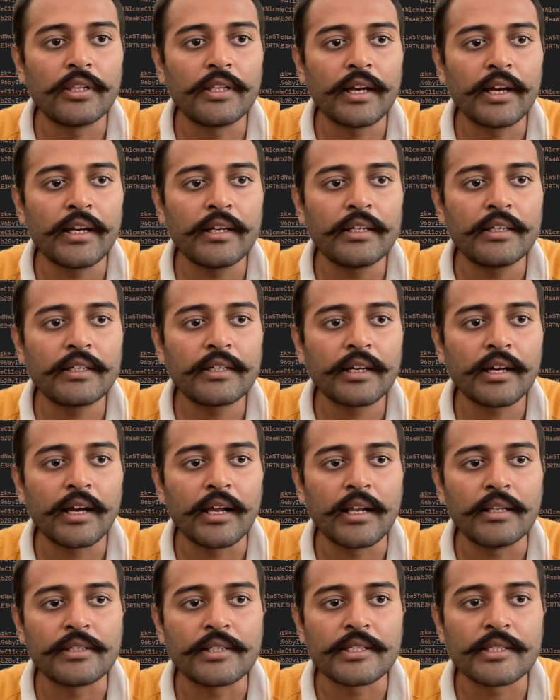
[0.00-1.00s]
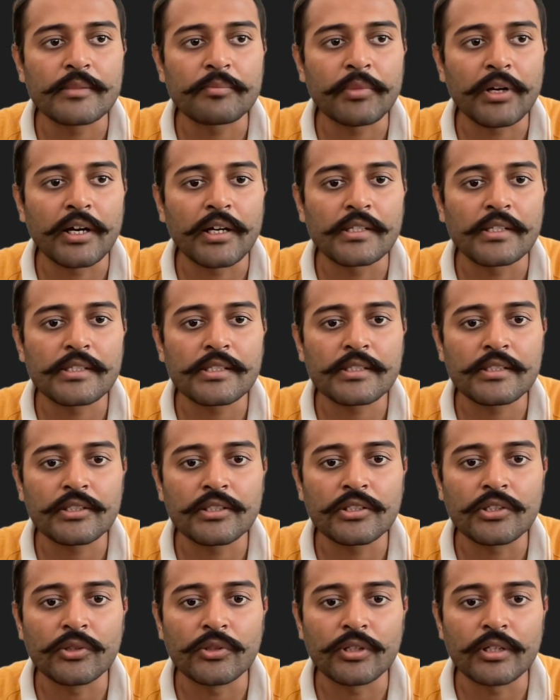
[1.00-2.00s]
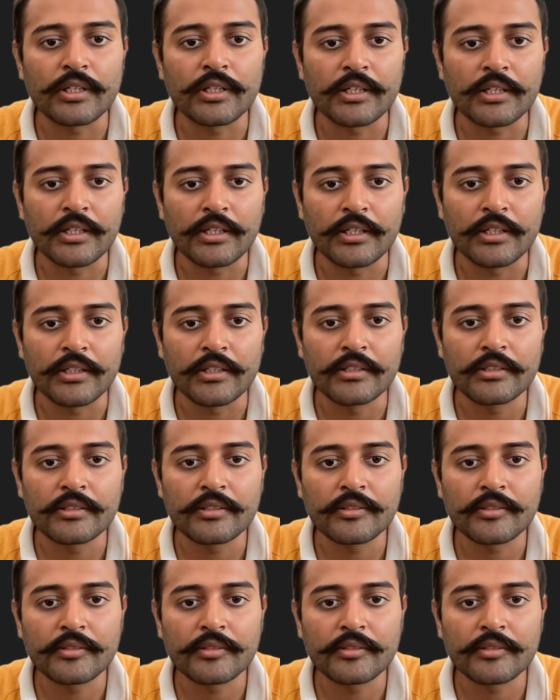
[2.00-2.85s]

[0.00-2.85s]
that, I'll just pass the token here,